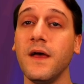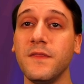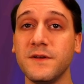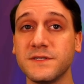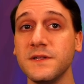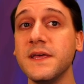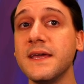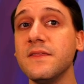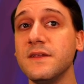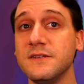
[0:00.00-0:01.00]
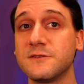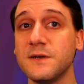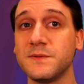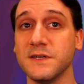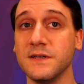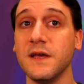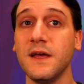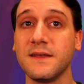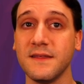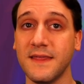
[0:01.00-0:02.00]
There's a link in the description
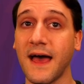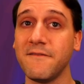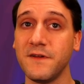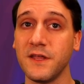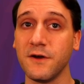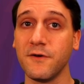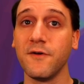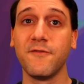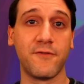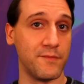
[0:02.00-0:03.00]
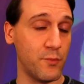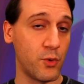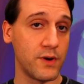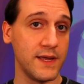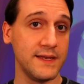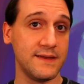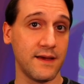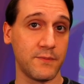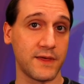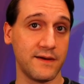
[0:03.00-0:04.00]
to that video for more
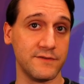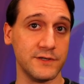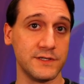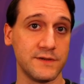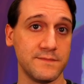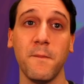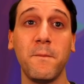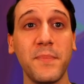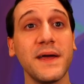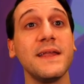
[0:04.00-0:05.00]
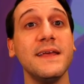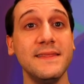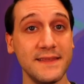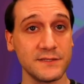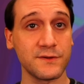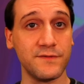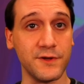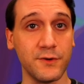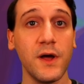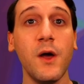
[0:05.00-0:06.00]
in-depth coverage. But in this
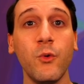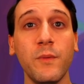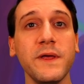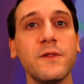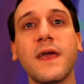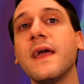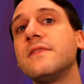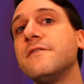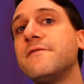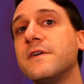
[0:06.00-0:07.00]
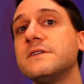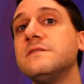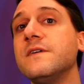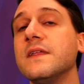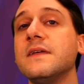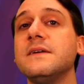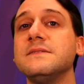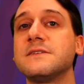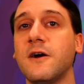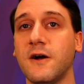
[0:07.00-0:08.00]
review, we'll be looking at the first of
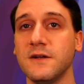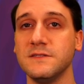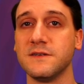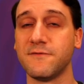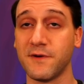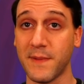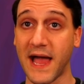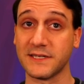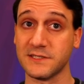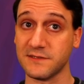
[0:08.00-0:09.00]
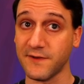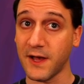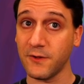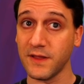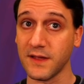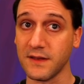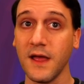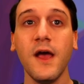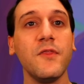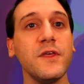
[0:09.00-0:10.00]
Illidan's cards from Ashes of Outland
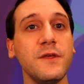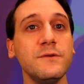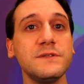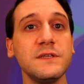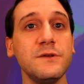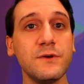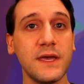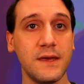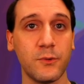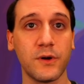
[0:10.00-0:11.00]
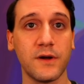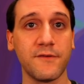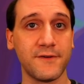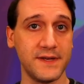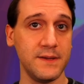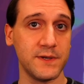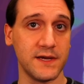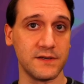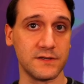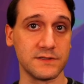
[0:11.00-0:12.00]
that use the new keyword for Demon
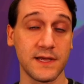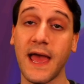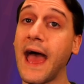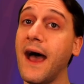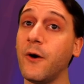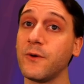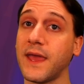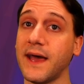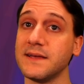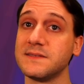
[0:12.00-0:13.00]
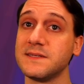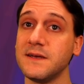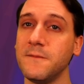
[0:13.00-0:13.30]
Hunters, Outcast.